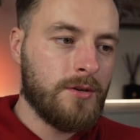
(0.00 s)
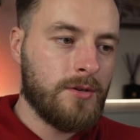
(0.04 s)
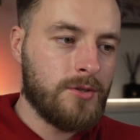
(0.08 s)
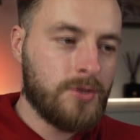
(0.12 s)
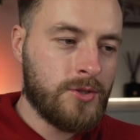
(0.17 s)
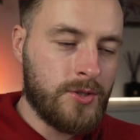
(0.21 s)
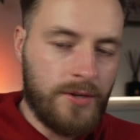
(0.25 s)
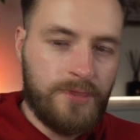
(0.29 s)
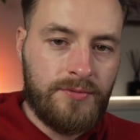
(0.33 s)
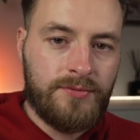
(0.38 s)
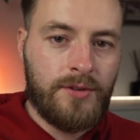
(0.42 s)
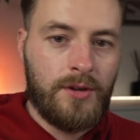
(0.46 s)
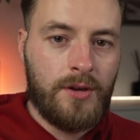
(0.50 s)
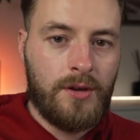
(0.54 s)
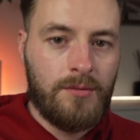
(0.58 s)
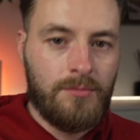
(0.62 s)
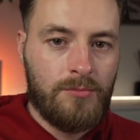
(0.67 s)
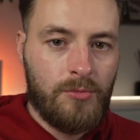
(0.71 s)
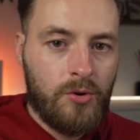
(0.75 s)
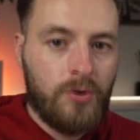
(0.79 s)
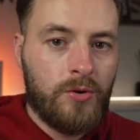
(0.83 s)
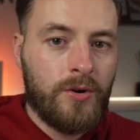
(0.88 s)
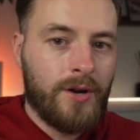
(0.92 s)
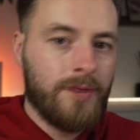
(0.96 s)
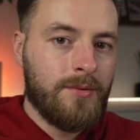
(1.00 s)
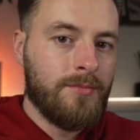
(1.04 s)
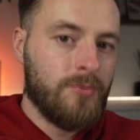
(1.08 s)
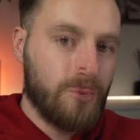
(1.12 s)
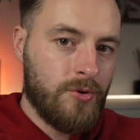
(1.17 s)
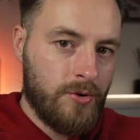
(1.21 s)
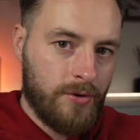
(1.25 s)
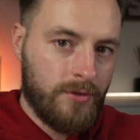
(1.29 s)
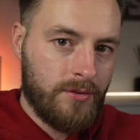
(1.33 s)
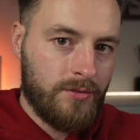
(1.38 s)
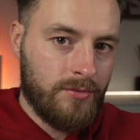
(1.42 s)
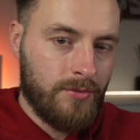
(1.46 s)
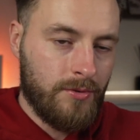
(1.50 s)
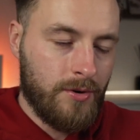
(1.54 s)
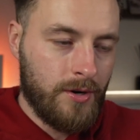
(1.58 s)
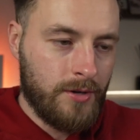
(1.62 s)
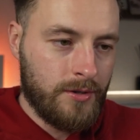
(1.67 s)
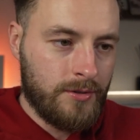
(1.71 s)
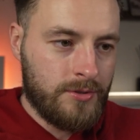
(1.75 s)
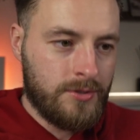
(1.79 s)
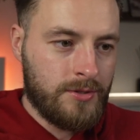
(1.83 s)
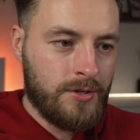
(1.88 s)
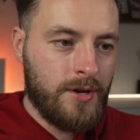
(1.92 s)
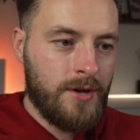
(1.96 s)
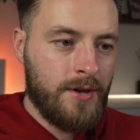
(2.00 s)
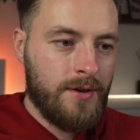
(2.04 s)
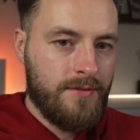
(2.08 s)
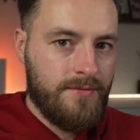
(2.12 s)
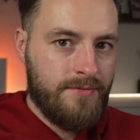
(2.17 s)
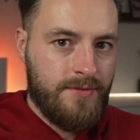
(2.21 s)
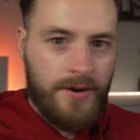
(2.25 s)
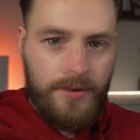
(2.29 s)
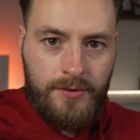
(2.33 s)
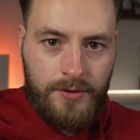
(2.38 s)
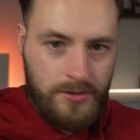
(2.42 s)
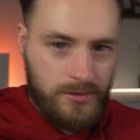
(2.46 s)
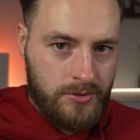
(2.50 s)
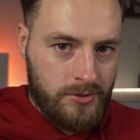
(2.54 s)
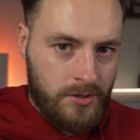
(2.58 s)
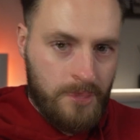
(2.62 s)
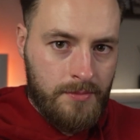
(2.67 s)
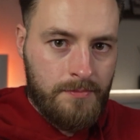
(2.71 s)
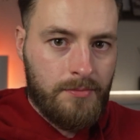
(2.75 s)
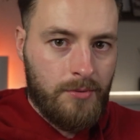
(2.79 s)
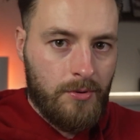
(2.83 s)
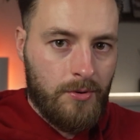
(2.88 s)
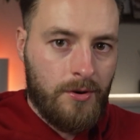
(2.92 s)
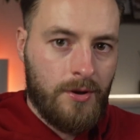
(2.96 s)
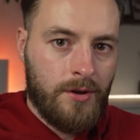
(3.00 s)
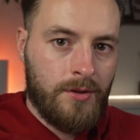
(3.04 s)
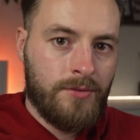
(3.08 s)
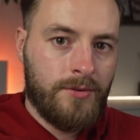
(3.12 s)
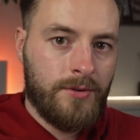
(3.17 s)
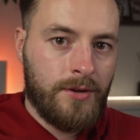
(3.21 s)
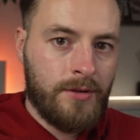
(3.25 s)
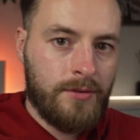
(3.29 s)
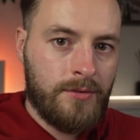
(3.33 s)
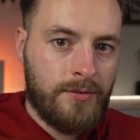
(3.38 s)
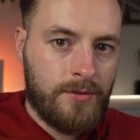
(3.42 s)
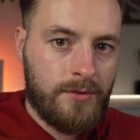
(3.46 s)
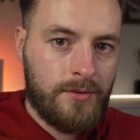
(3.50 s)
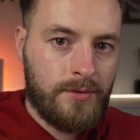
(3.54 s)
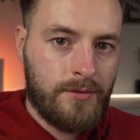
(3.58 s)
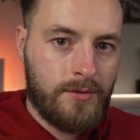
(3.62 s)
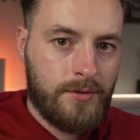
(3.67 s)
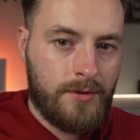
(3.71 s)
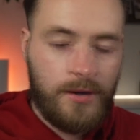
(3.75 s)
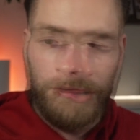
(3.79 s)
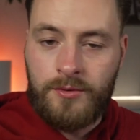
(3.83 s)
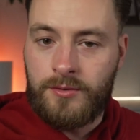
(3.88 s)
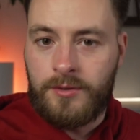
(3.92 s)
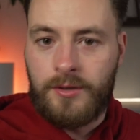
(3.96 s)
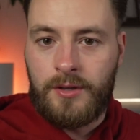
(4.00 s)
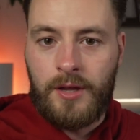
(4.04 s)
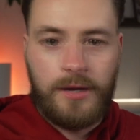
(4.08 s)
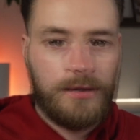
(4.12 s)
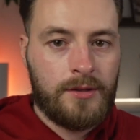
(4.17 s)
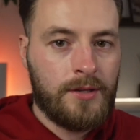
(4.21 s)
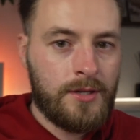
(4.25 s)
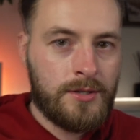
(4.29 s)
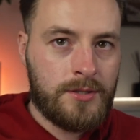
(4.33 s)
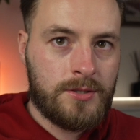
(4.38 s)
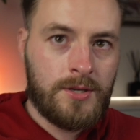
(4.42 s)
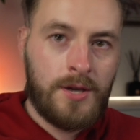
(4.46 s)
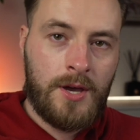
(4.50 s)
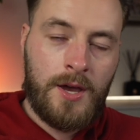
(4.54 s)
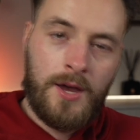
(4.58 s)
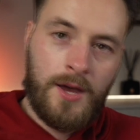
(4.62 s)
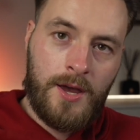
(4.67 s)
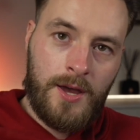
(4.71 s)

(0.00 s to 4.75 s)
shifting more and more towards very simple content like this.